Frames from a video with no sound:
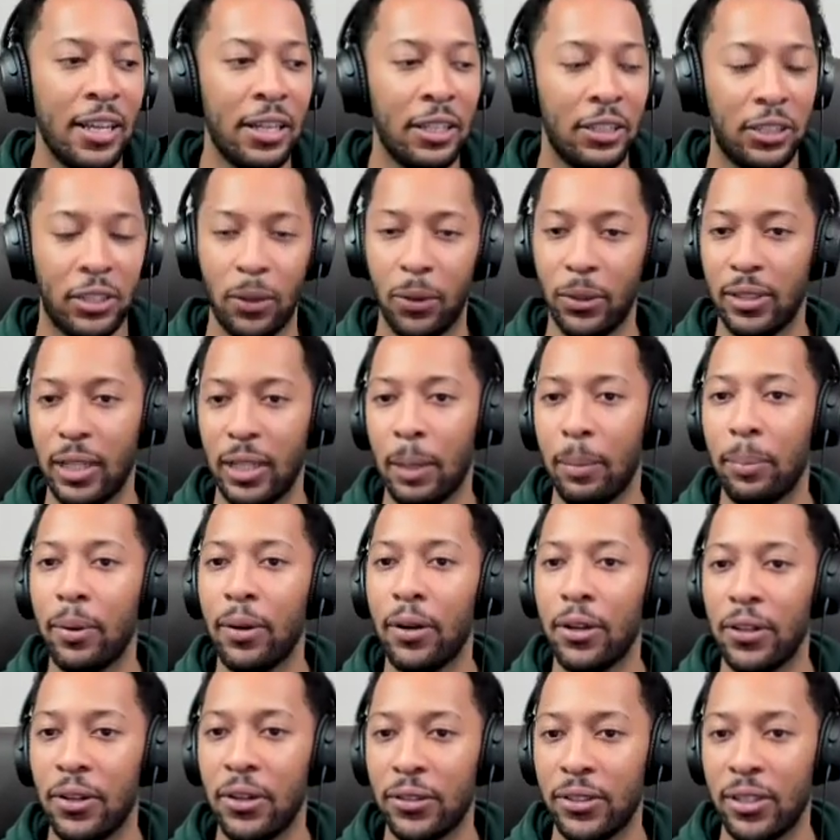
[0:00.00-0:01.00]
So it's like
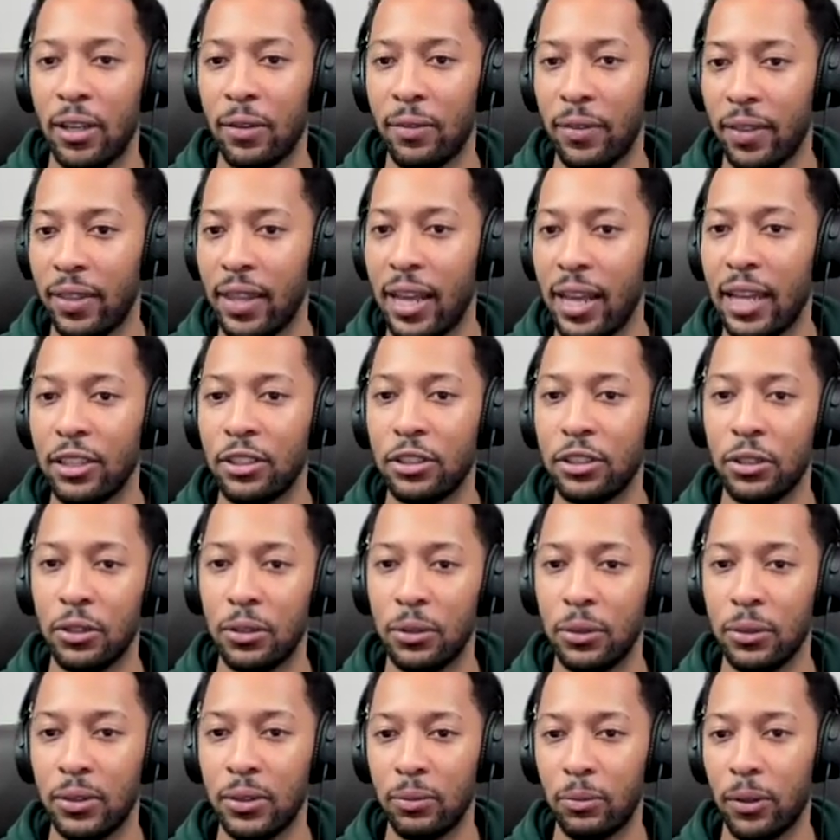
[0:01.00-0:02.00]
putting yourself in that
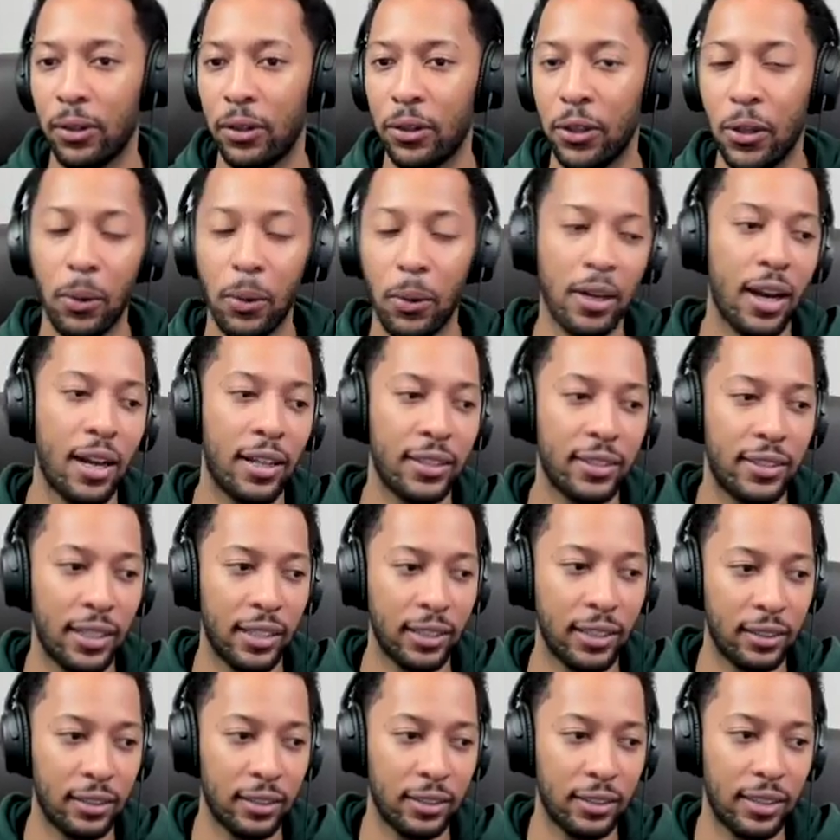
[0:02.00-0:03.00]
shoes with no
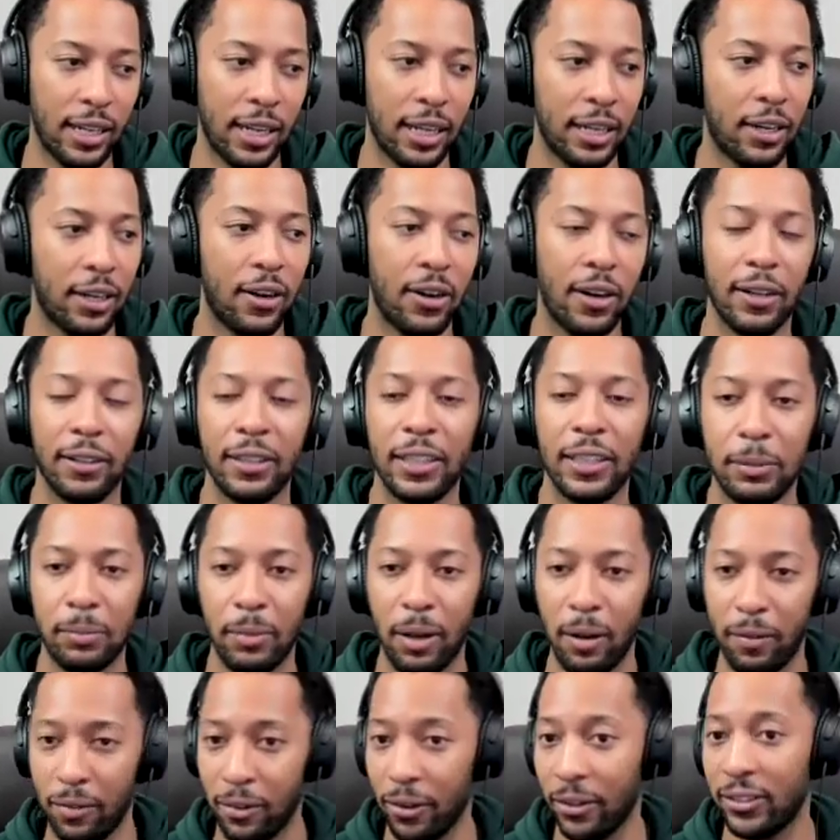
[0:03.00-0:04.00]
context and saying, all right, this is
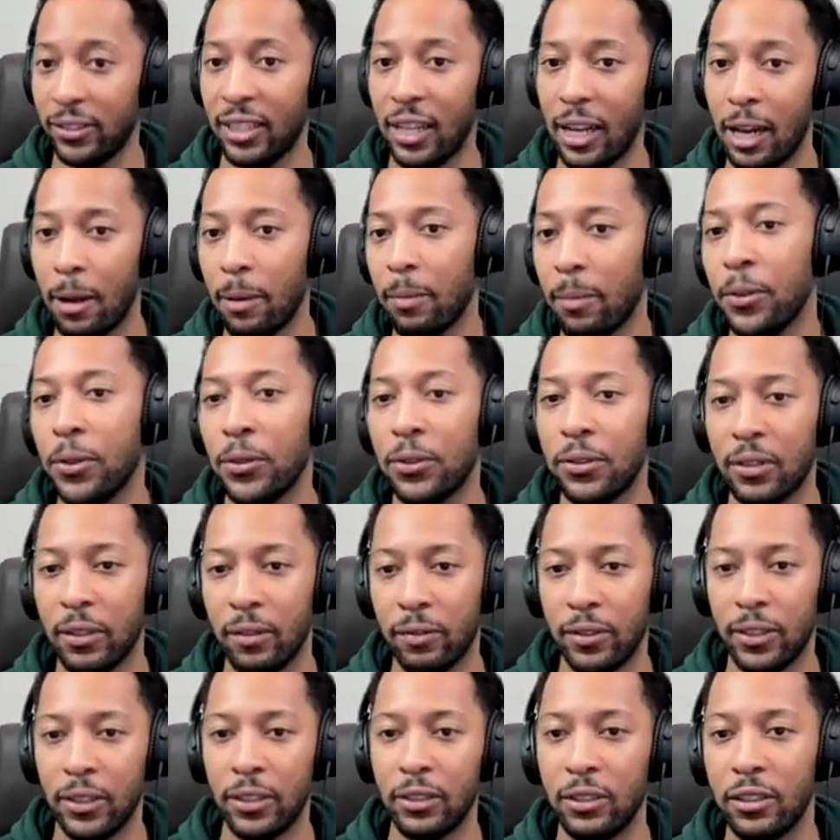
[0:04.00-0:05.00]
my first time using the
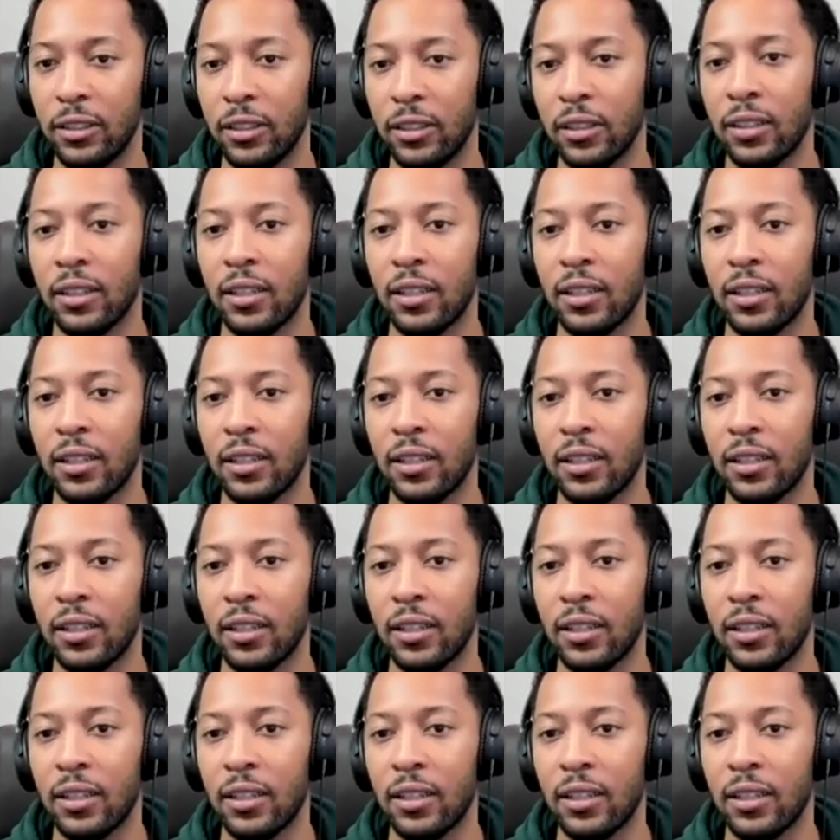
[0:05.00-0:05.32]
feature.